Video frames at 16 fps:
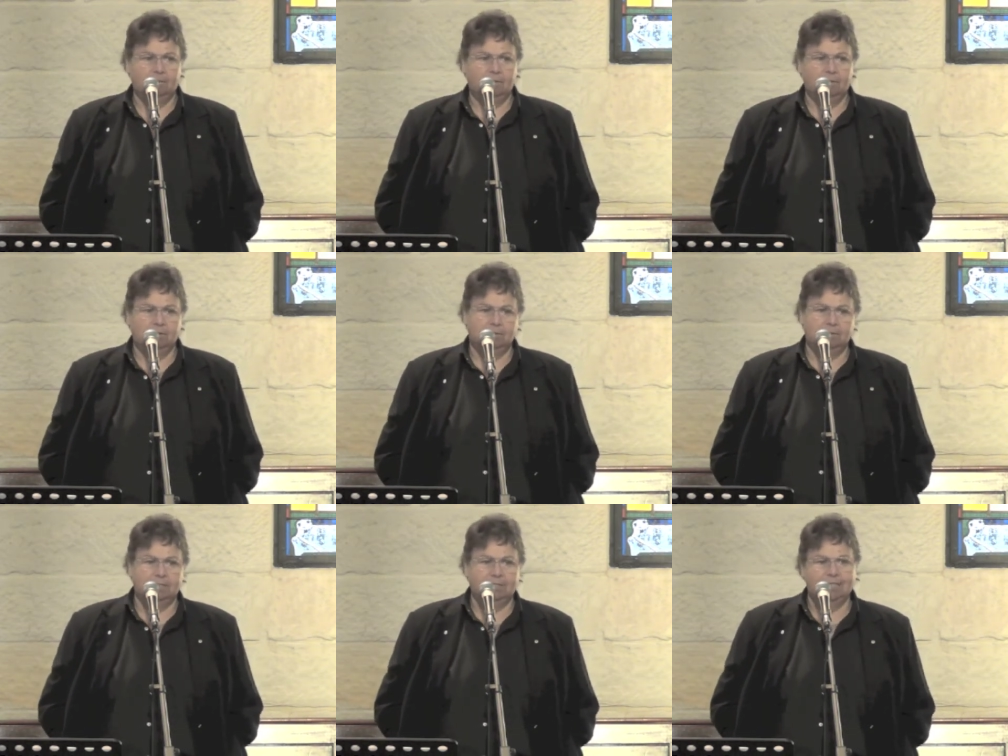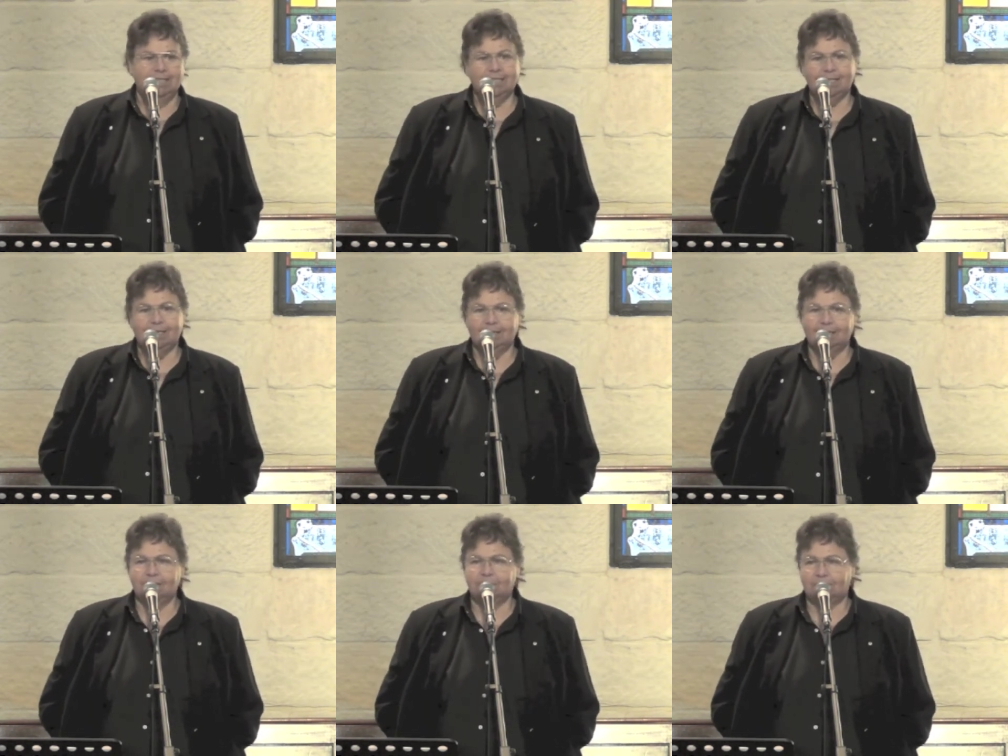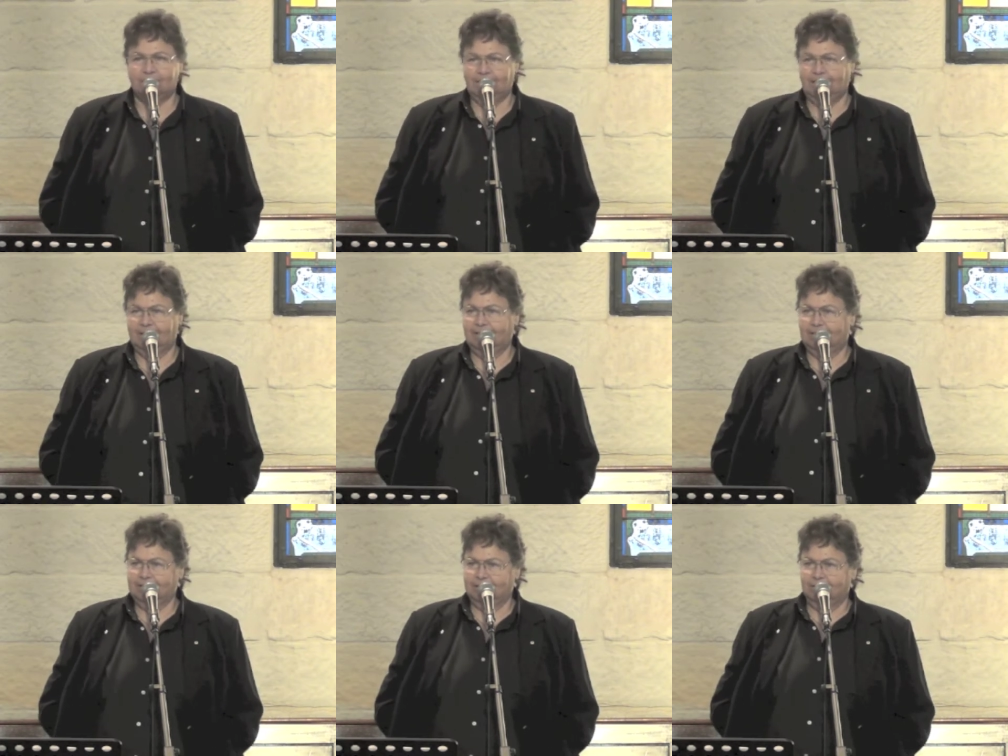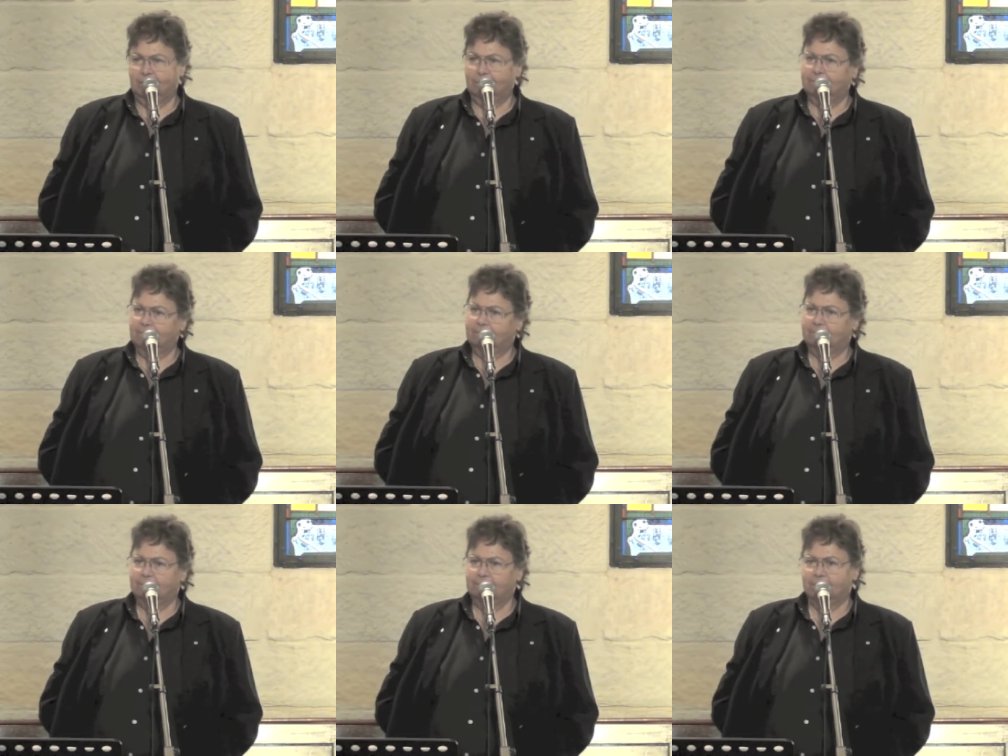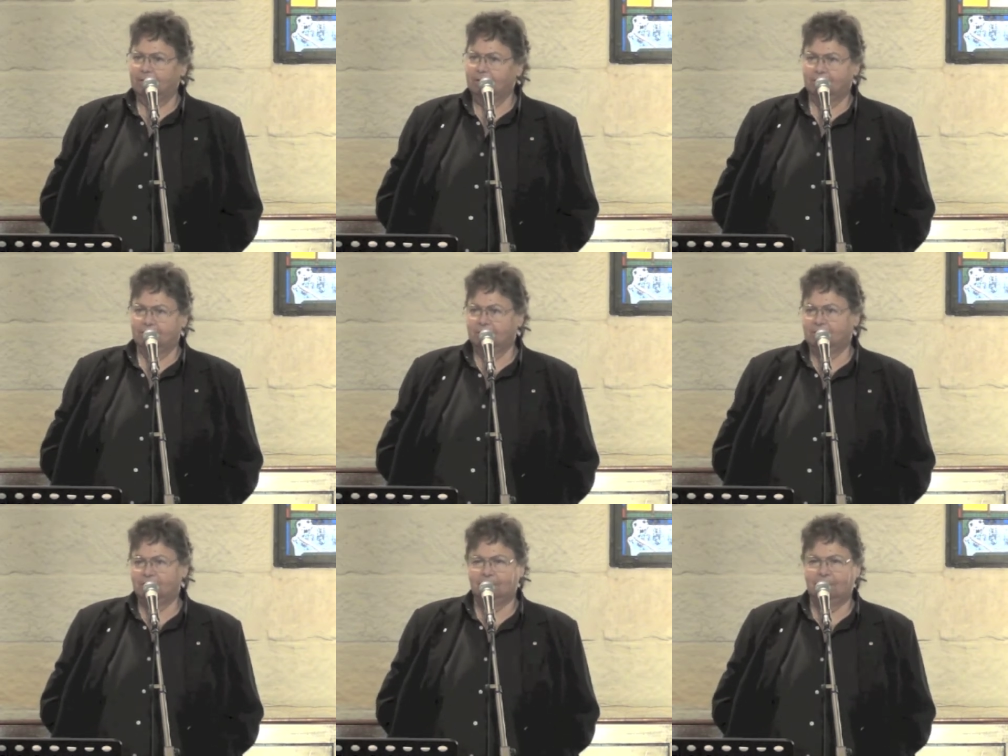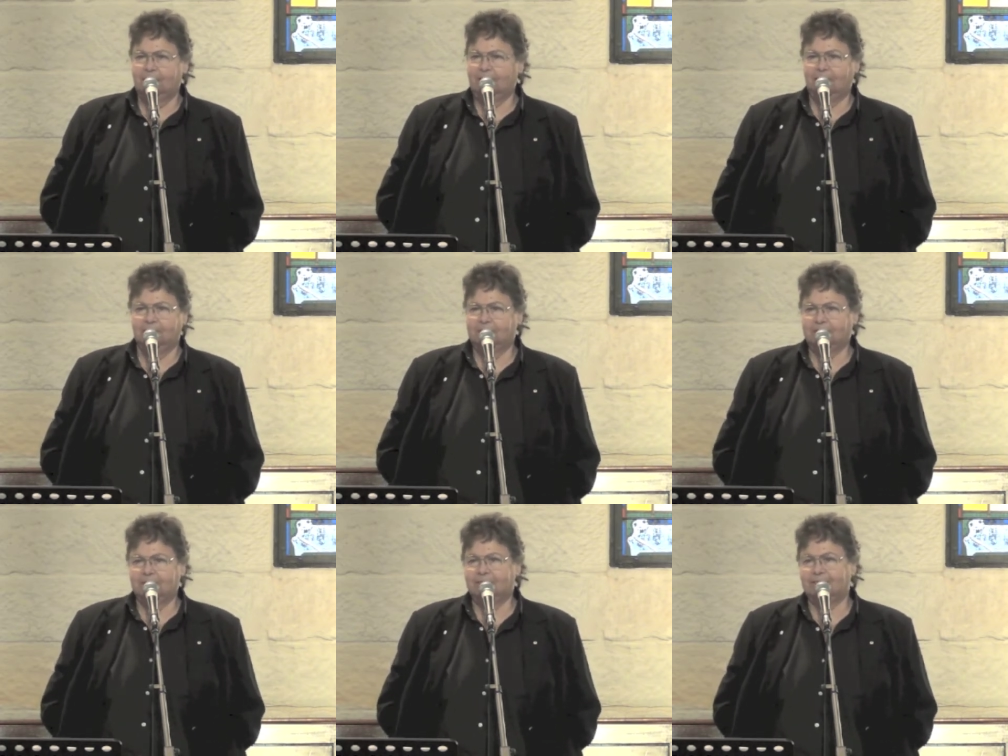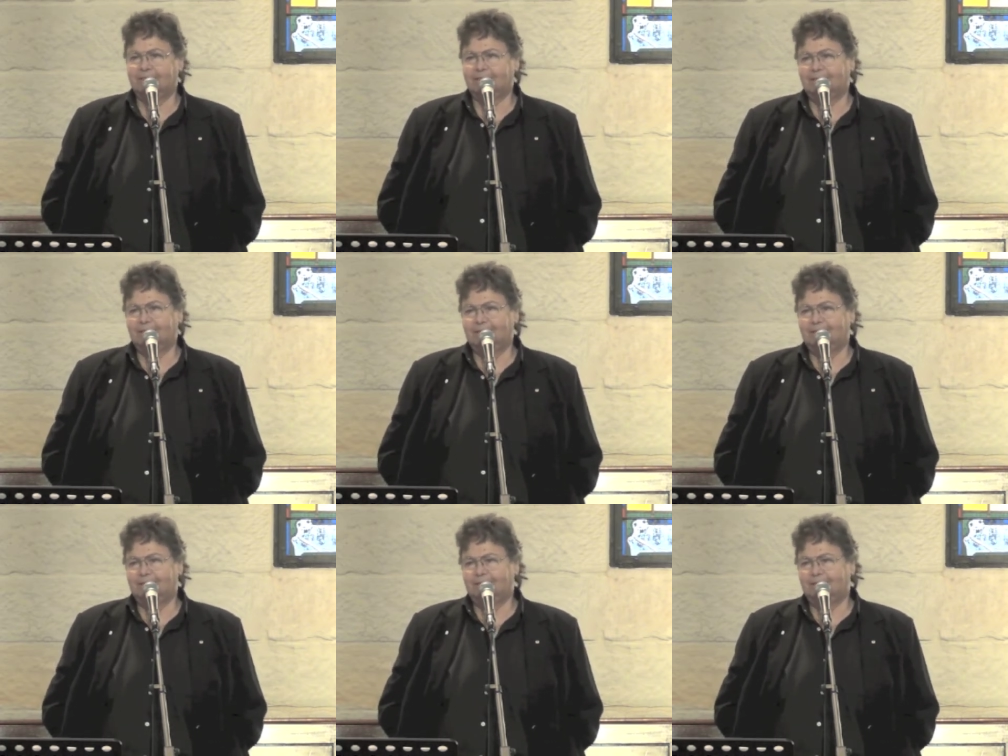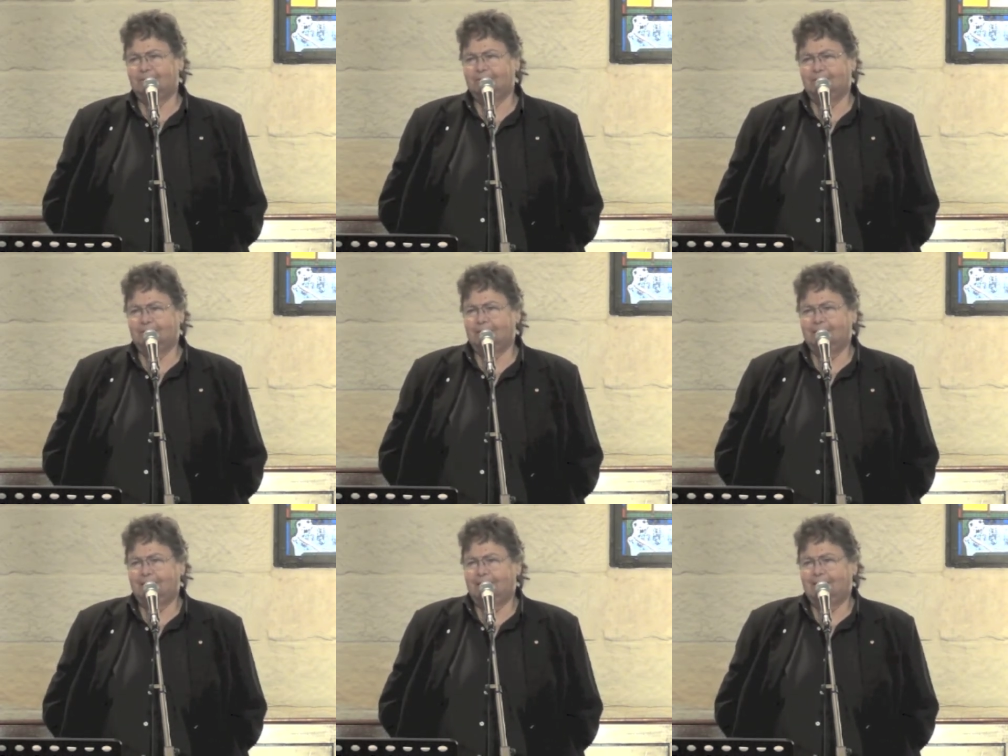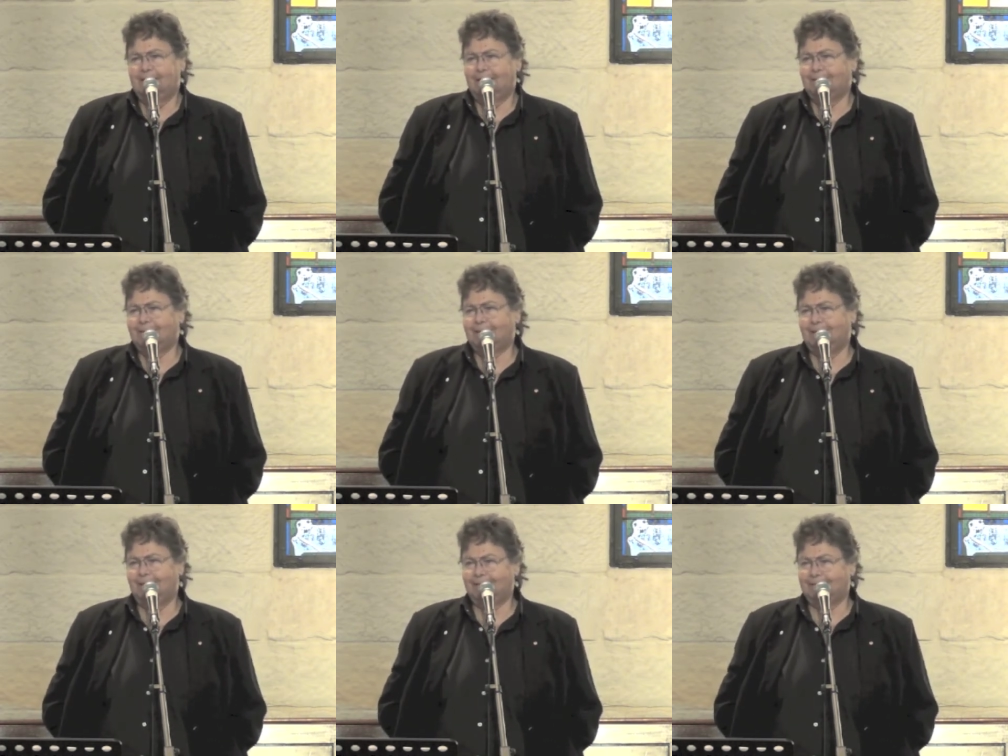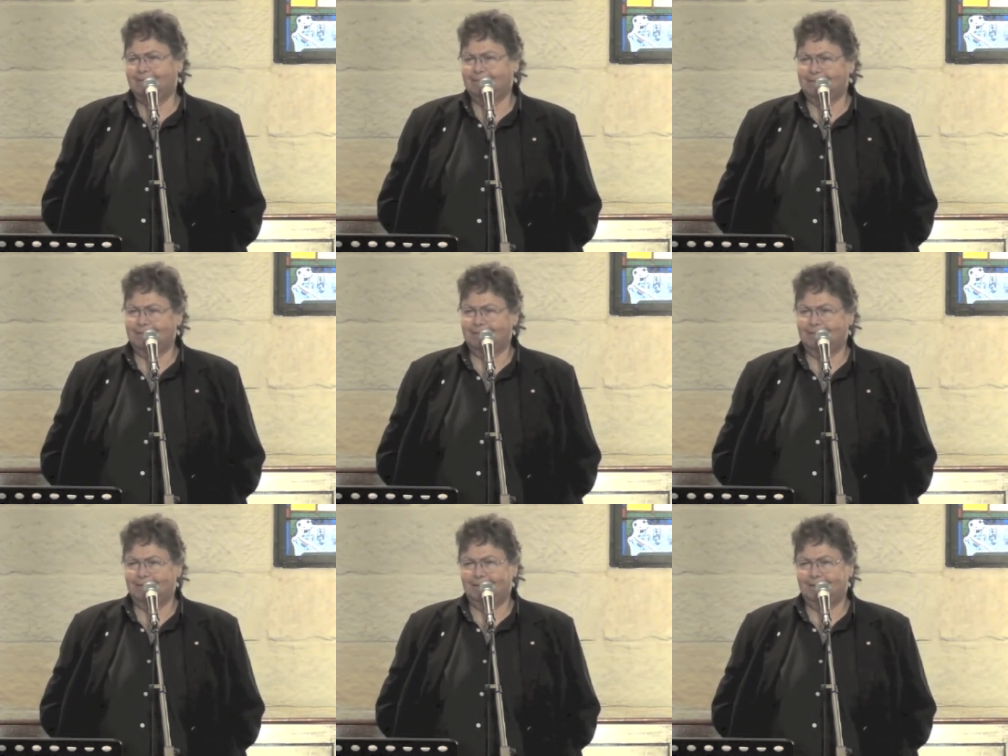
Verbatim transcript: Because this country does not belong to any of us. We're only caretakers.